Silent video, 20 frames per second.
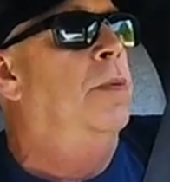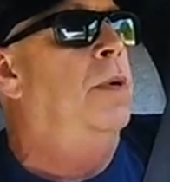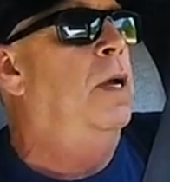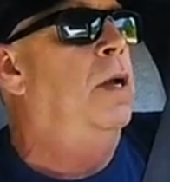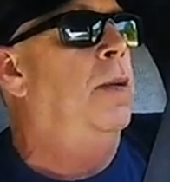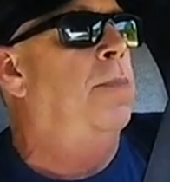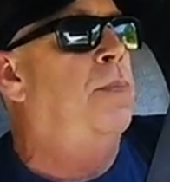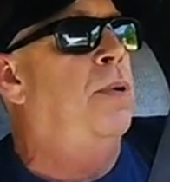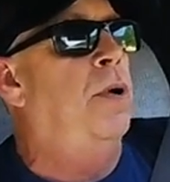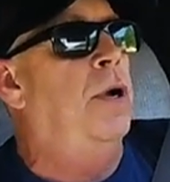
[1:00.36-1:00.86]
Been
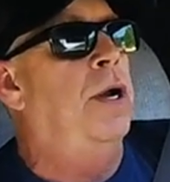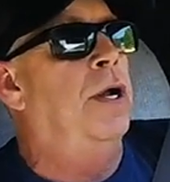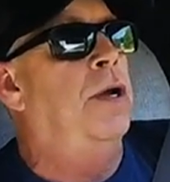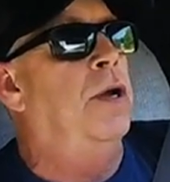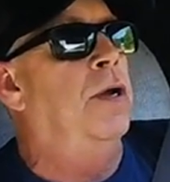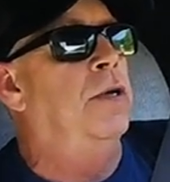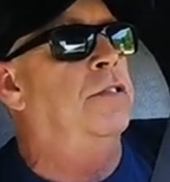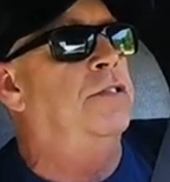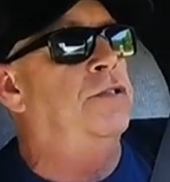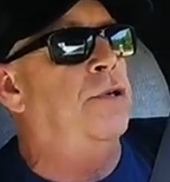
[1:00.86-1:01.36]
a pretty
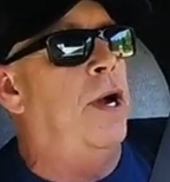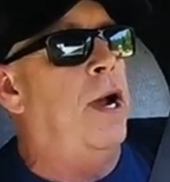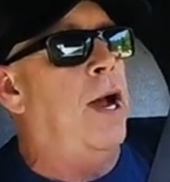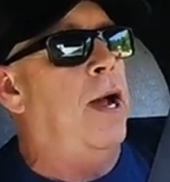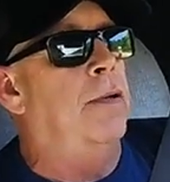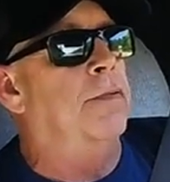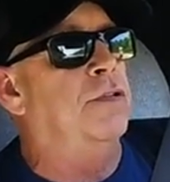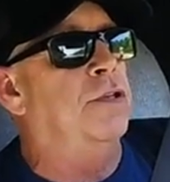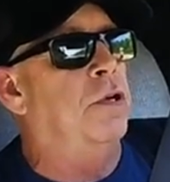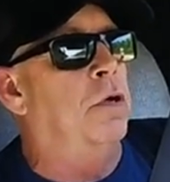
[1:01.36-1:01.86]
good
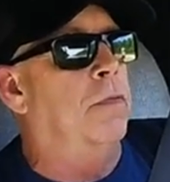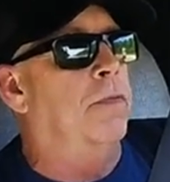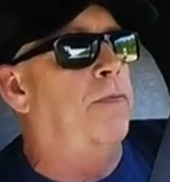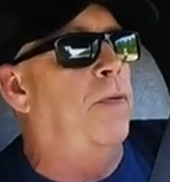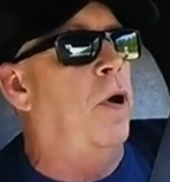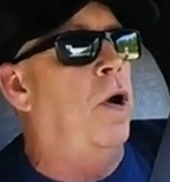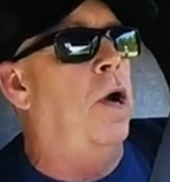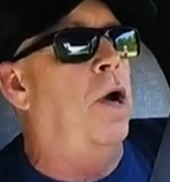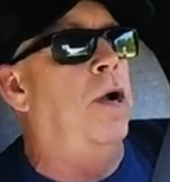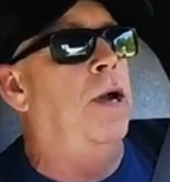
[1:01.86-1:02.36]
drive so
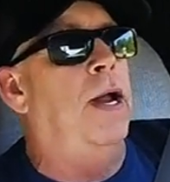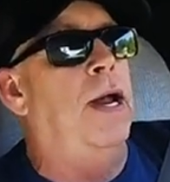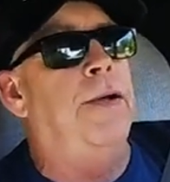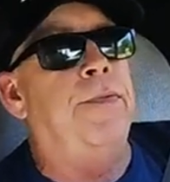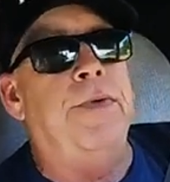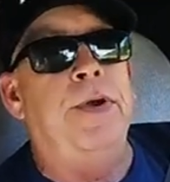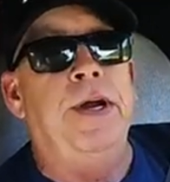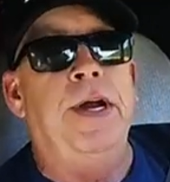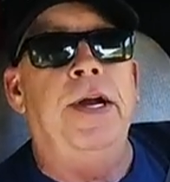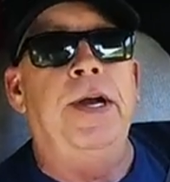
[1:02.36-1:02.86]
far.
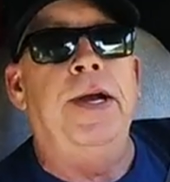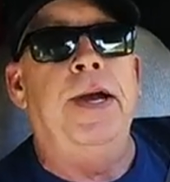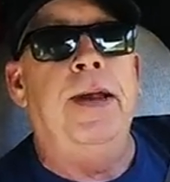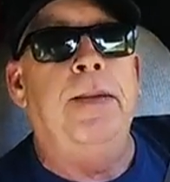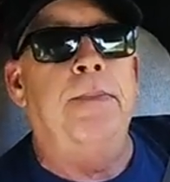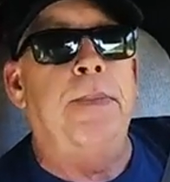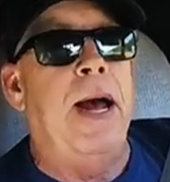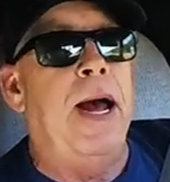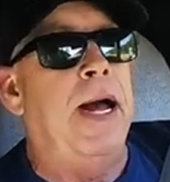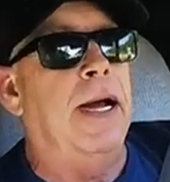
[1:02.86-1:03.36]
Haven't hit
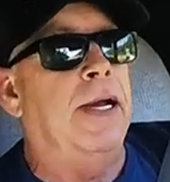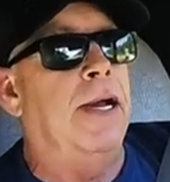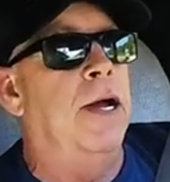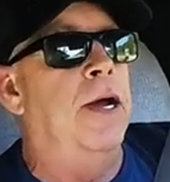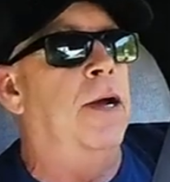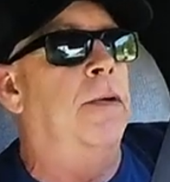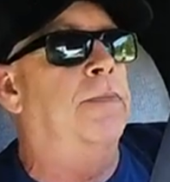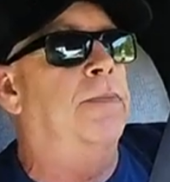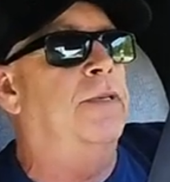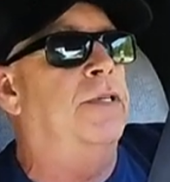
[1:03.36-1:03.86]
any
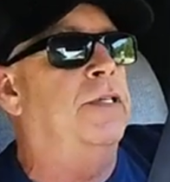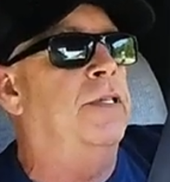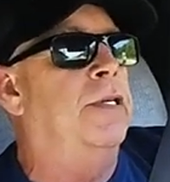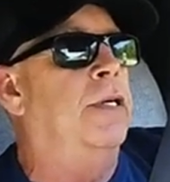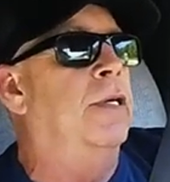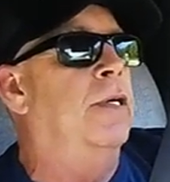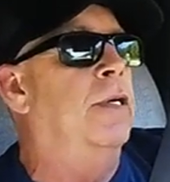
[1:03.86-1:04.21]
backups.